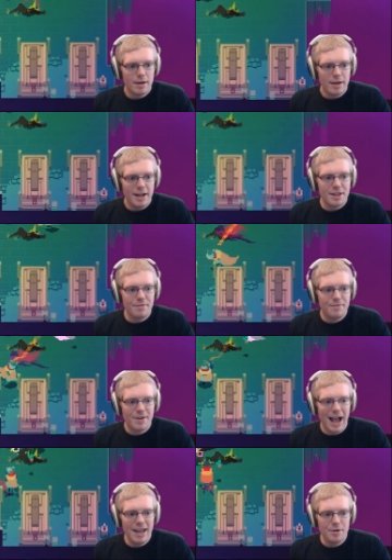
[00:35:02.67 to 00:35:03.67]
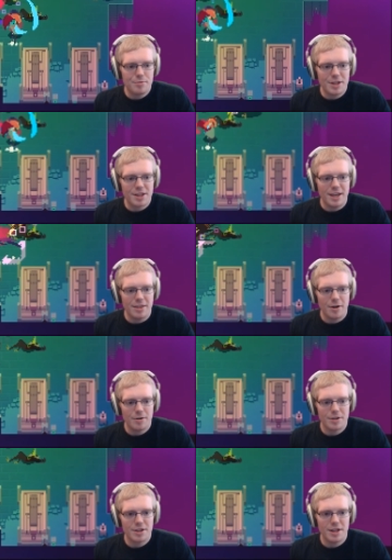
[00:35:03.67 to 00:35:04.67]
It's kind of risky
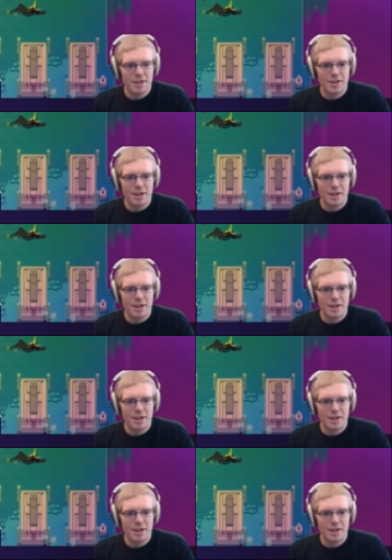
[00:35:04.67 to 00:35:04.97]
though, since